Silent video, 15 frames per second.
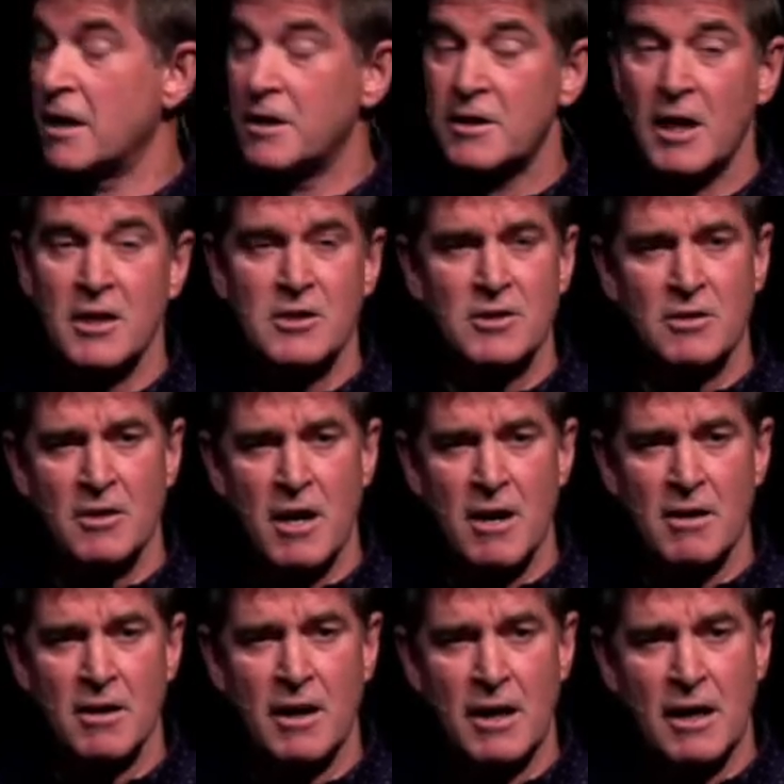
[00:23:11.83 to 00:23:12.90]
And she,
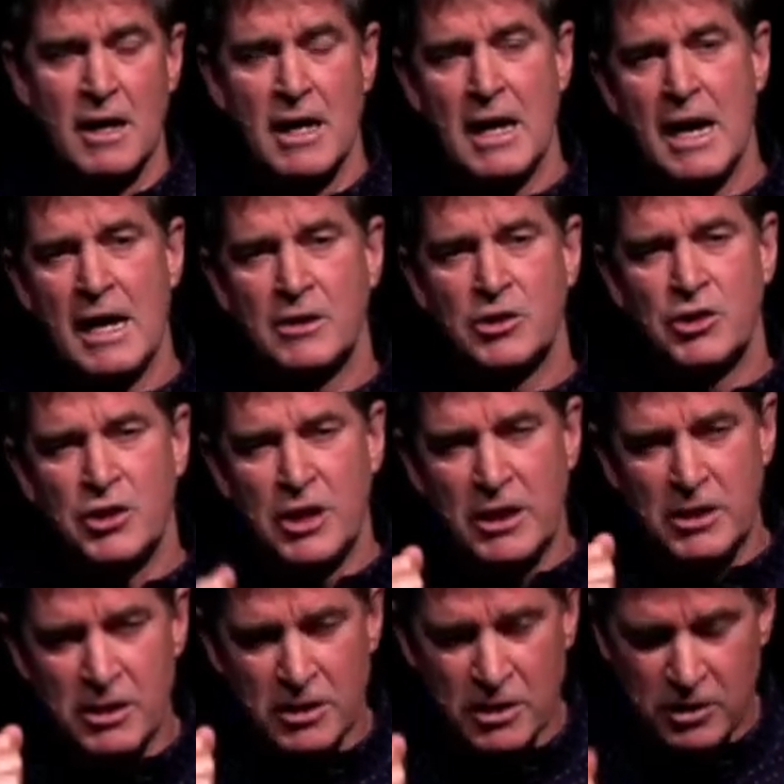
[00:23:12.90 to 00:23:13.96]
she, she was reading
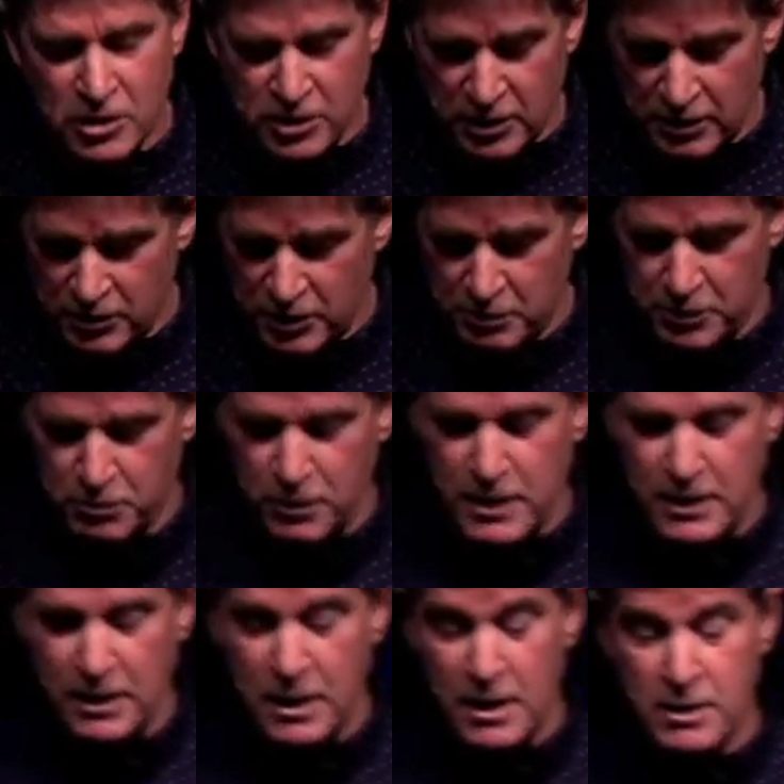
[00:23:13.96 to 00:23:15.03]
it, and she looked
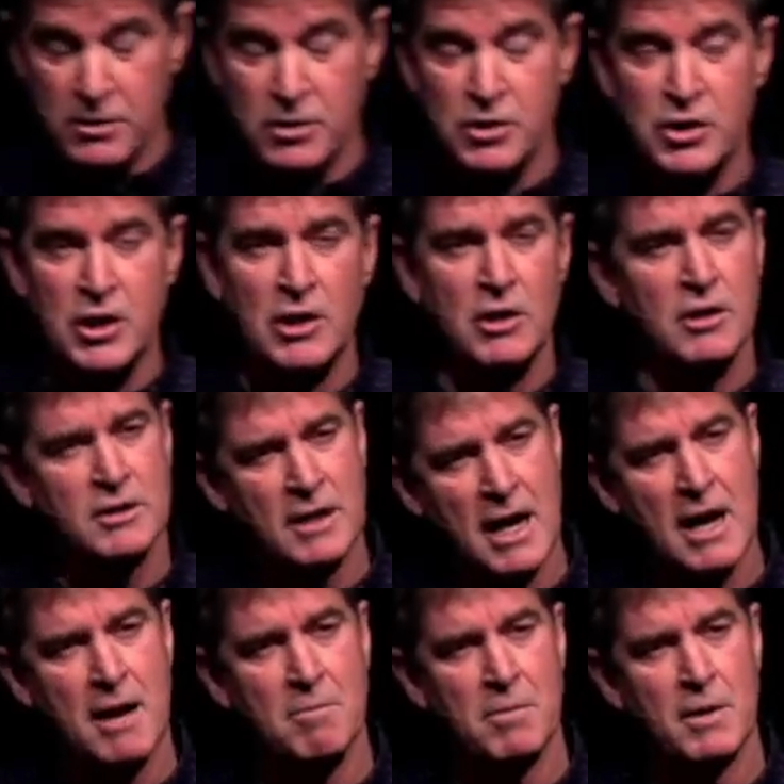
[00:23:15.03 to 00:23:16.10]
up at all of
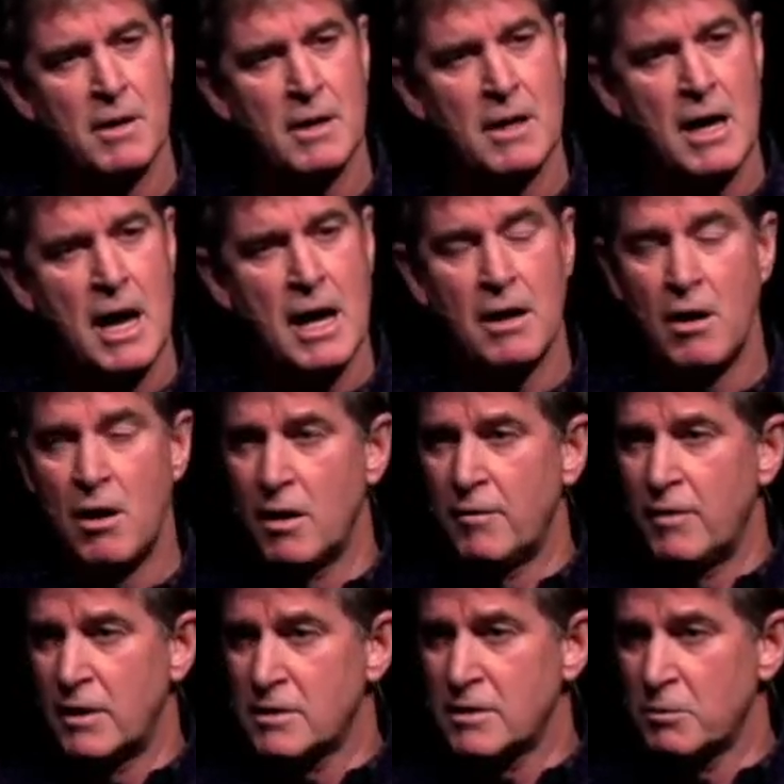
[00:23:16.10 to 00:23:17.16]
us that were sitting there, and
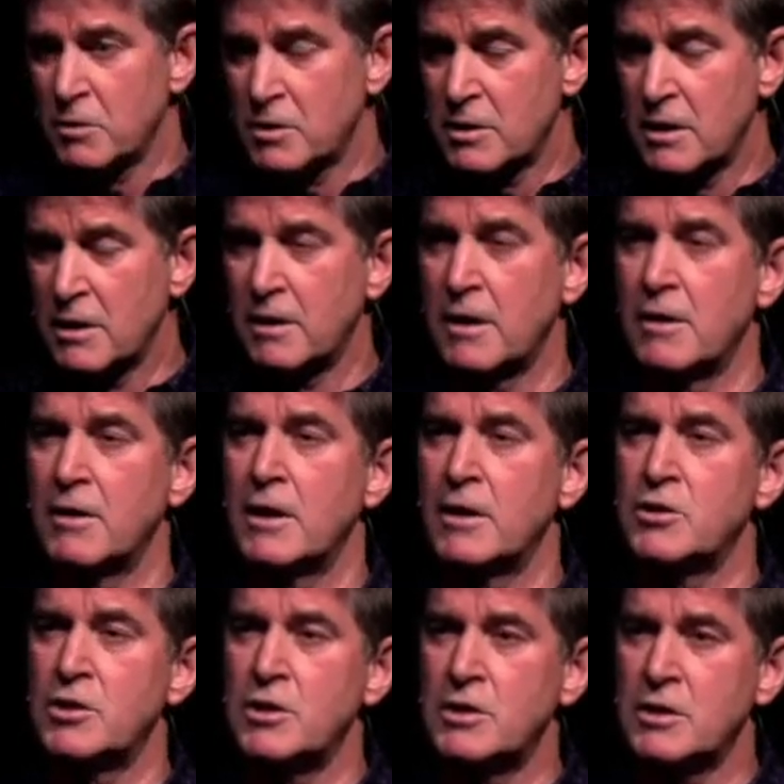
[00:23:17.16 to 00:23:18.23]
she said to us, It is
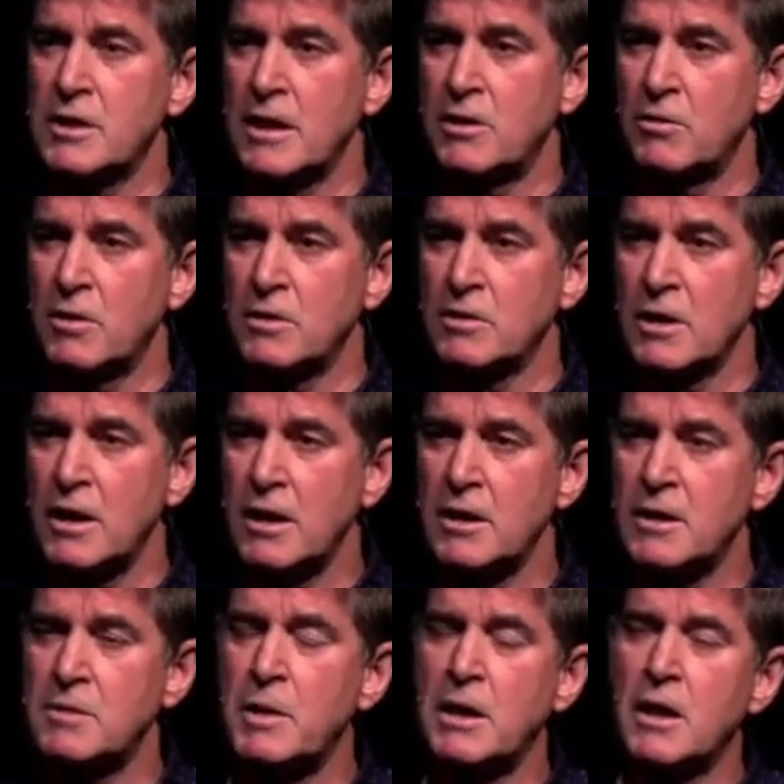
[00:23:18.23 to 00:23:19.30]
because of
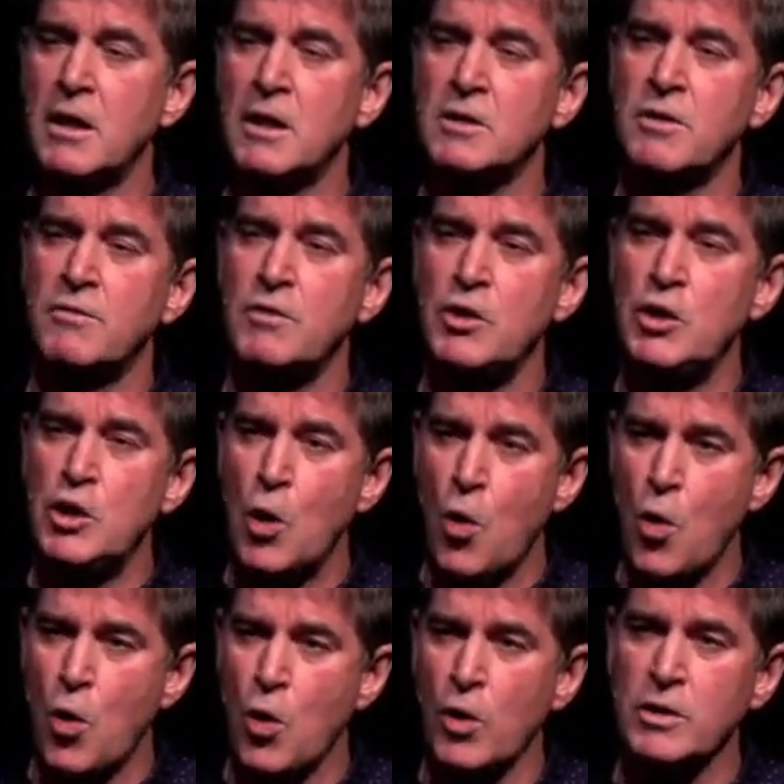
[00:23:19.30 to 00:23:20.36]
your
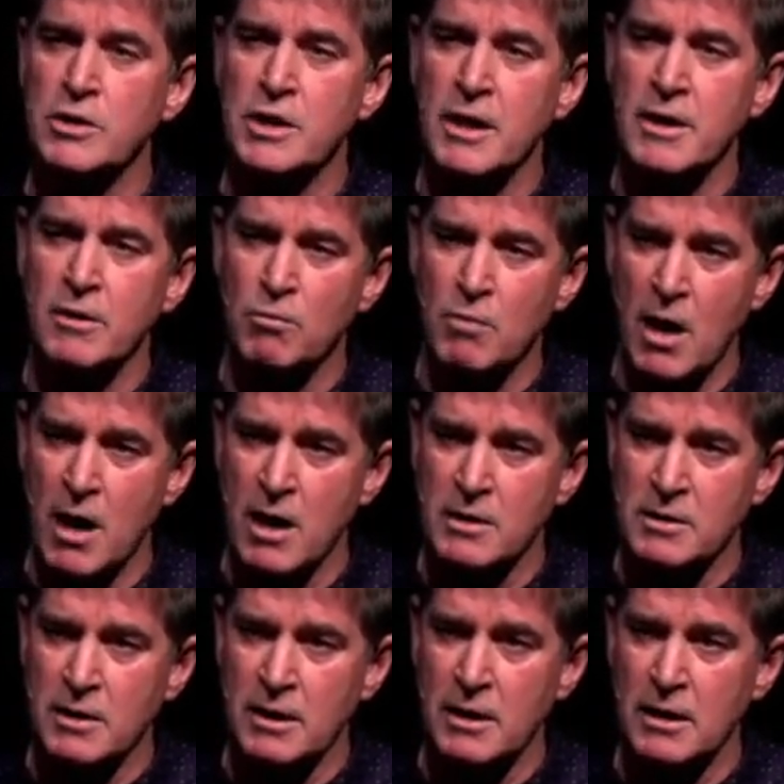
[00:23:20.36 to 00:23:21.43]
generosity that I
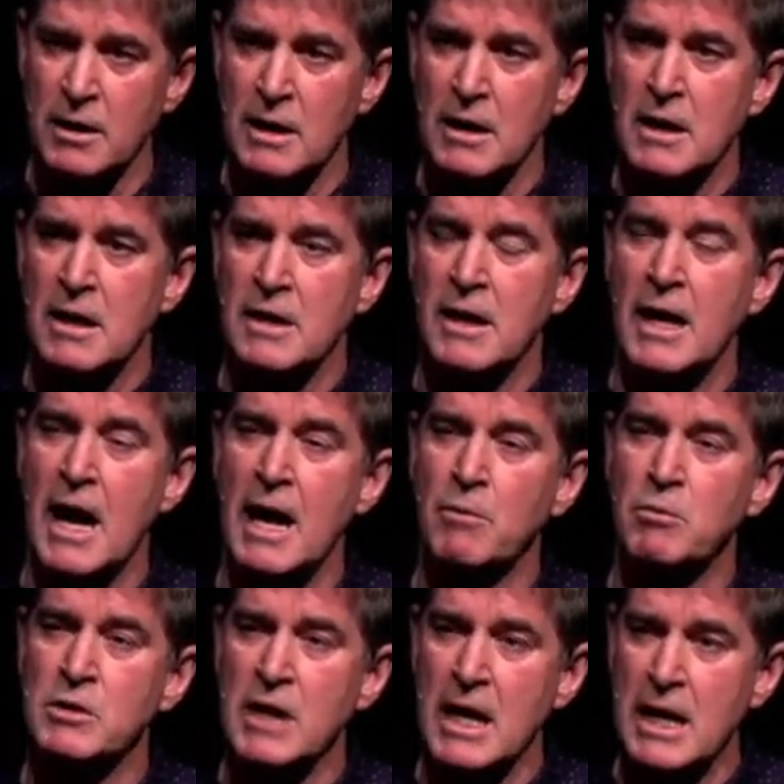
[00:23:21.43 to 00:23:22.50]
was able to go to
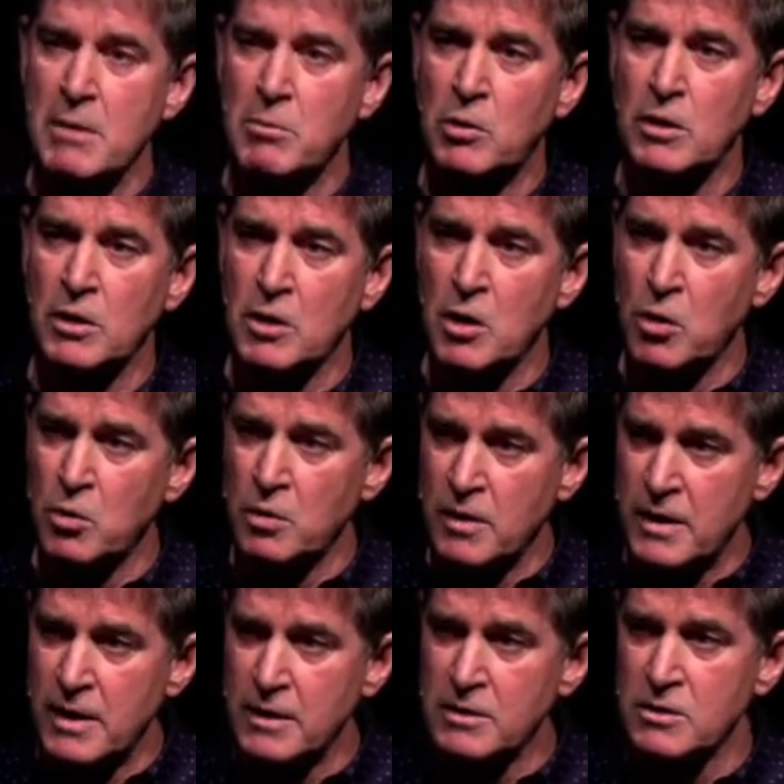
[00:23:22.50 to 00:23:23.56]
this school
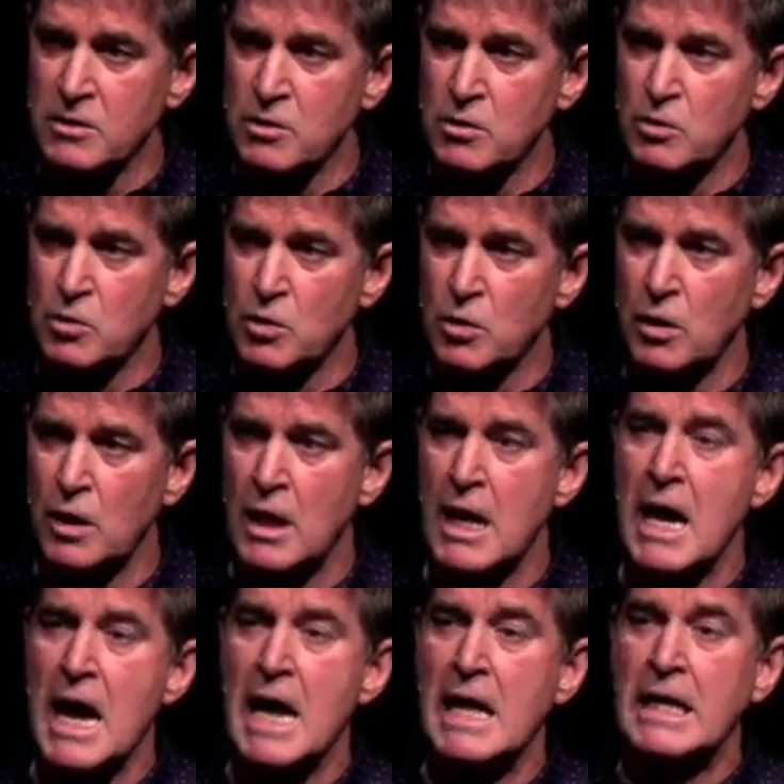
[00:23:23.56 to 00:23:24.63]
and hear God's
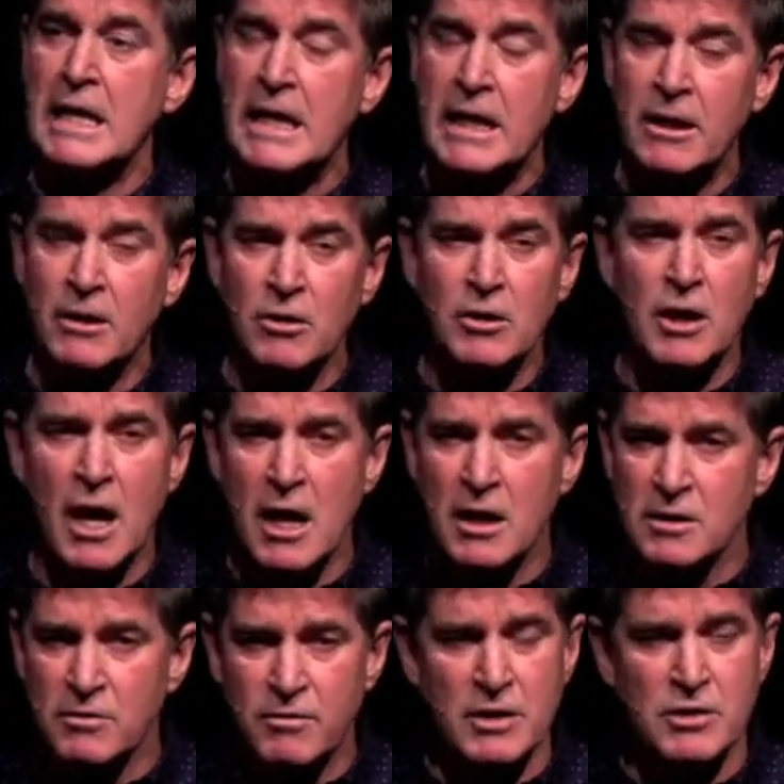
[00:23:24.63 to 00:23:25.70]
vision for my life,
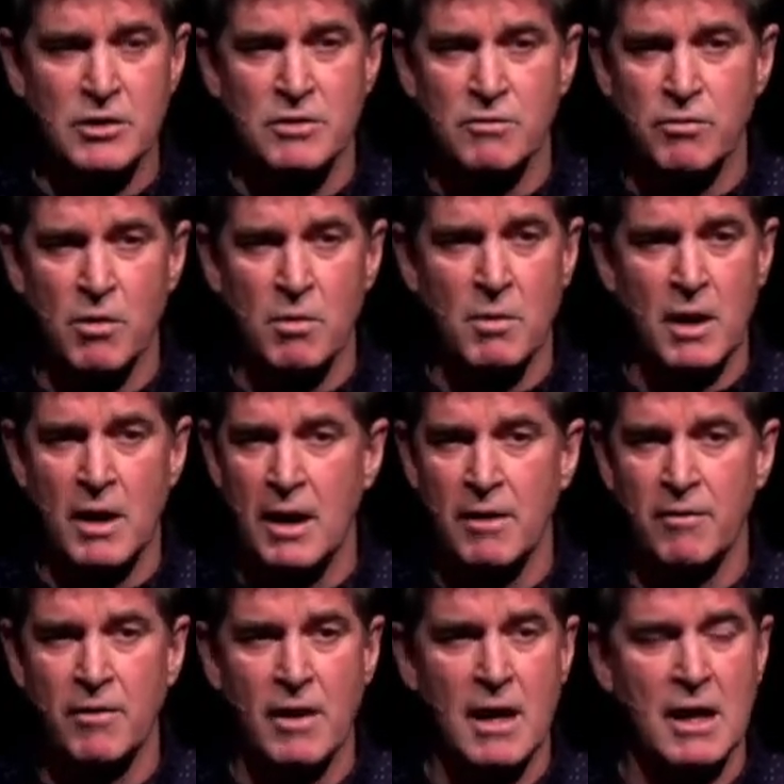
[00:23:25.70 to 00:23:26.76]
and I cannot
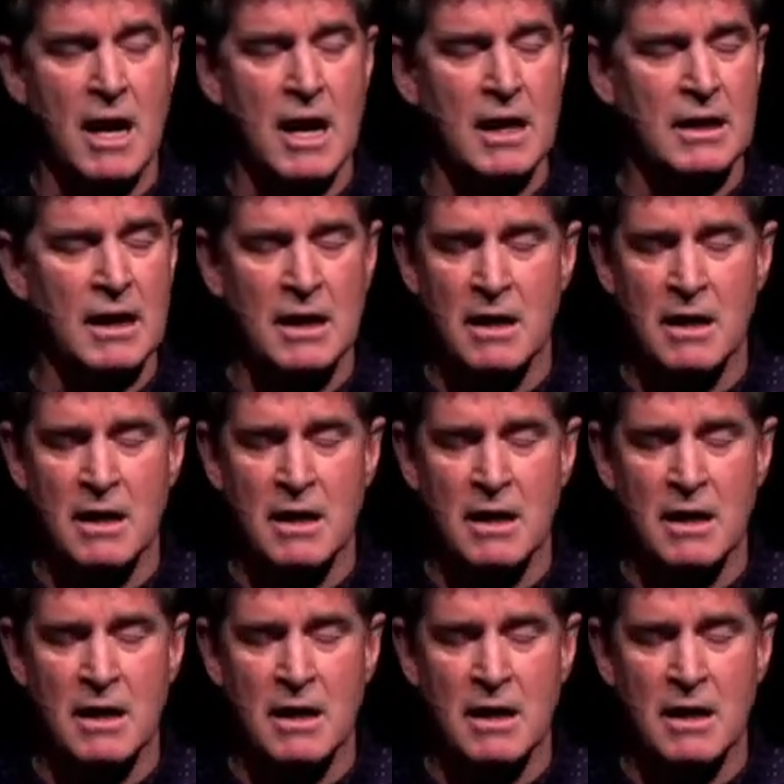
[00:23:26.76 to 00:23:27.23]
thank you enough.